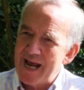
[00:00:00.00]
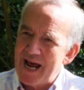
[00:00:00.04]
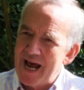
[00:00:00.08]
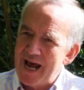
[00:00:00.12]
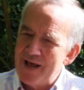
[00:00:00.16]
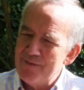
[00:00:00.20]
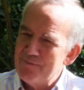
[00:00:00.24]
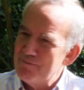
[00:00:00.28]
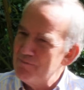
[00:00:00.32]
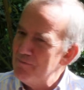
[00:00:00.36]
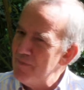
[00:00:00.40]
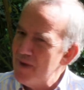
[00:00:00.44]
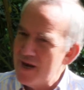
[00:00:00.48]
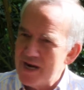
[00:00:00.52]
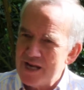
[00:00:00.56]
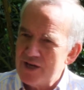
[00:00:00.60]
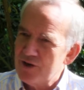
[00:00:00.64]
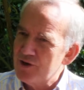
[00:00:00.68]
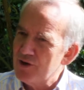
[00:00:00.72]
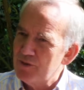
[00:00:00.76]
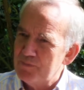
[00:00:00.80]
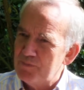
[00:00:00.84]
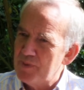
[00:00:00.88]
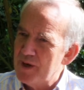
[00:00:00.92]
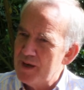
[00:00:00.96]
and many
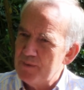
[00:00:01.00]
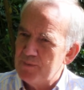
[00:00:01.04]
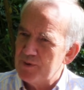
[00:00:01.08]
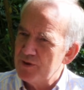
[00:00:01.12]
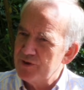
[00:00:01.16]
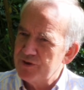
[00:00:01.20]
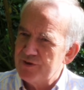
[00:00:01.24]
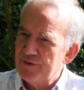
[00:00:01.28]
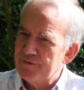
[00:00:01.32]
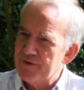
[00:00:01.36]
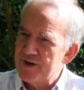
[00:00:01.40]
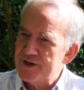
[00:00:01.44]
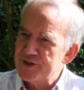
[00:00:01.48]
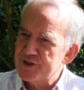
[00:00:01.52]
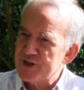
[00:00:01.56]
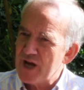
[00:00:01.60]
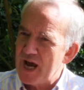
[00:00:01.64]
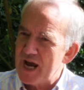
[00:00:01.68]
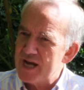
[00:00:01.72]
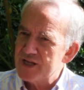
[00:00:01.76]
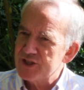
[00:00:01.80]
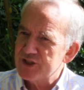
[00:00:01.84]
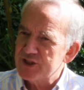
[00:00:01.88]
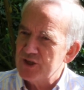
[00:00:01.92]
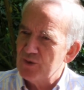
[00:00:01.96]
good people who do
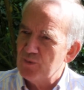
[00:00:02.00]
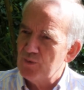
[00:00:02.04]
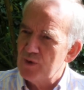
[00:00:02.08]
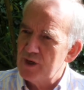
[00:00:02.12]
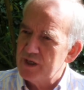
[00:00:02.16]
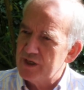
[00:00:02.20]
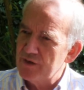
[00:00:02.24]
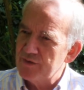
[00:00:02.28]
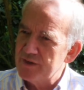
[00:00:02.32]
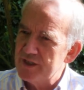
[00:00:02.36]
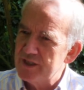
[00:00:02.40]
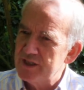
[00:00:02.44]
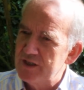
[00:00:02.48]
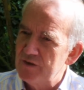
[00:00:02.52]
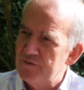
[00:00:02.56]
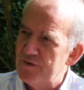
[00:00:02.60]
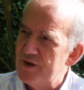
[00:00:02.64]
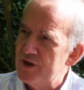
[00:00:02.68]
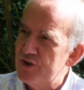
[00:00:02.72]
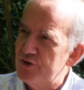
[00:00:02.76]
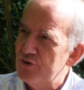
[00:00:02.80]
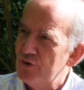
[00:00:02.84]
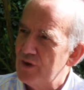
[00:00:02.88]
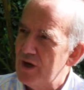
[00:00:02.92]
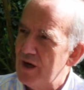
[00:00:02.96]
fantastic work at the
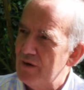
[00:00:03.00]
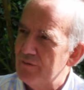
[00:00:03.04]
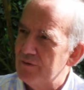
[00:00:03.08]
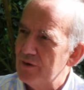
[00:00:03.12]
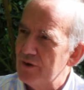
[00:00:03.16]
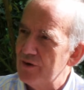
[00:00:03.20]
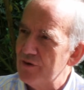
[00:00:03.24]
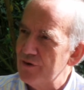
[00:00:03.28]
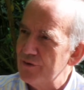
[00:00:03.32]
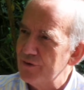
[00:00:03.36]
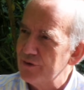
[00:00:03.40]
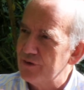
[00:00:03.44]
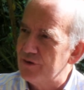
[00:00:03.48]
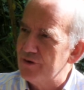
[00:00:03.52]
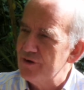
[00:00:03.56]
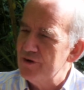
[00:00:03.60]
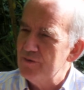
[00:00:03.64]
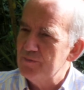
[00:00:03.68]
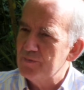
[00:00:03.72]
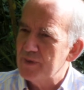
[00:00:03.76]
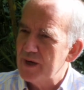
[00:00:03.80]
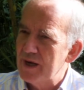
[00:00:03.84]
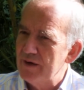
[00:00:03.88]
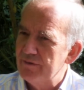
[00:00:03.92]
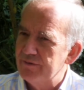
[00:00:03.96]
individual level or at the
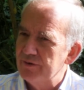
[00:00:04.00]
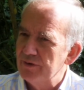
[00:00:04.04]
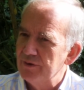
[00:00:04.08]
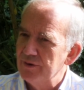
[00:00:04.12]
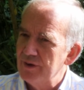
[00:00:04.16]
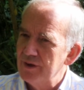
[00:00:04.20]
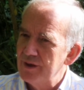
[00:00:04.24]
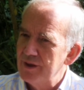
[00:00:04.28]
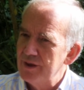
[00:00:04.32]
group level.